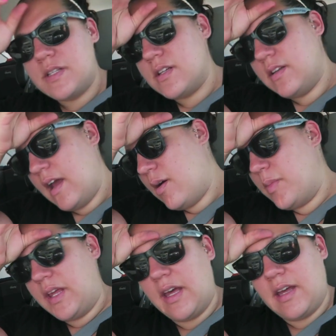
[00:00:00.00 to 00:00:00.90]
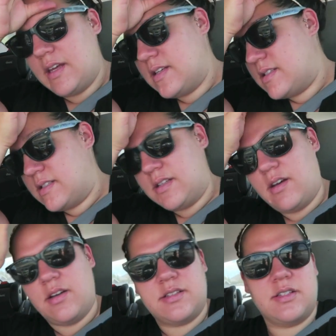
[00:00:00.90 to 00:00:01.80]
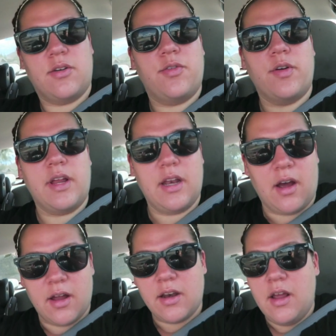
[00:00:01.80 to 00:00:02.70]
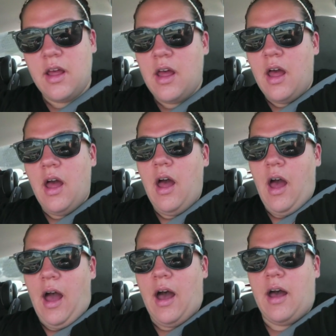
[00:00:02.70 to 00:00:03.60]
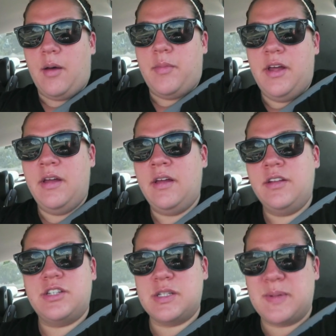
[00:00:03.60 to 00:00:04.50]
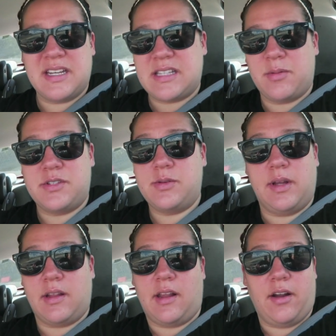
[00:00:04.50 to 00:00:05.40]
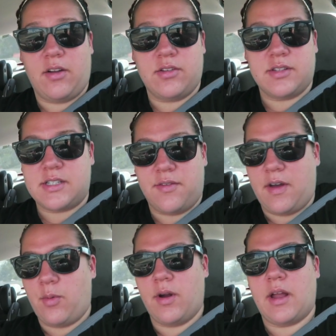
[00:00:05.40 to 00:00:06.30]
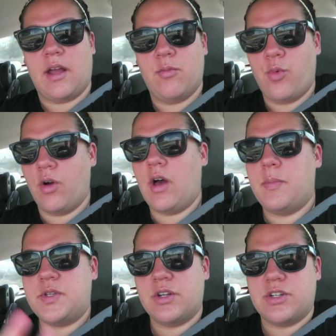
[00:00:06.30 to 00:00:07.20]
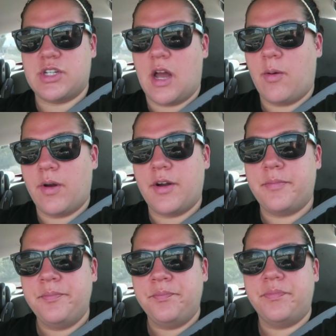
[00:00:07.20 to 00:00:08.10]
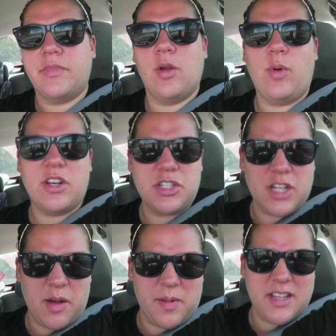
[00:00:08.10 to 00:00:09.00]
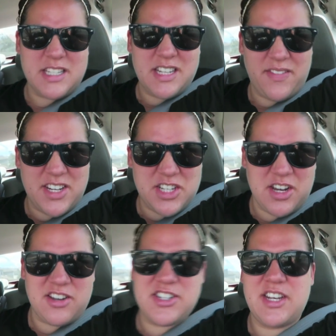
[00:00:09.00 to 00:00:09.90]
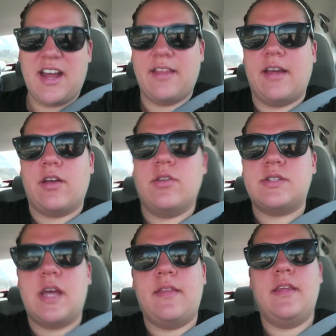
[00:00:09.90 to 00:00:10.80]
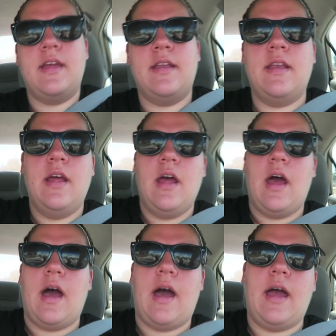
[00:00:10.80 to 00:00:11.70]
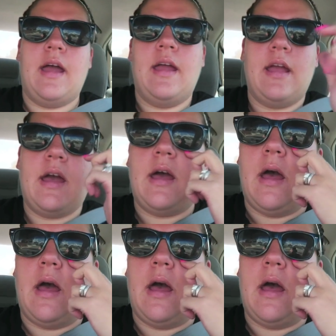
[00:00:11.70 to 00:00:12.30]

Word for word: until now because, oh, it's so freaking hot. Um, just because I was doing clerical stuff at work. I woke up, took a shower, watched a couple of TV shows, you know how that goes. And then I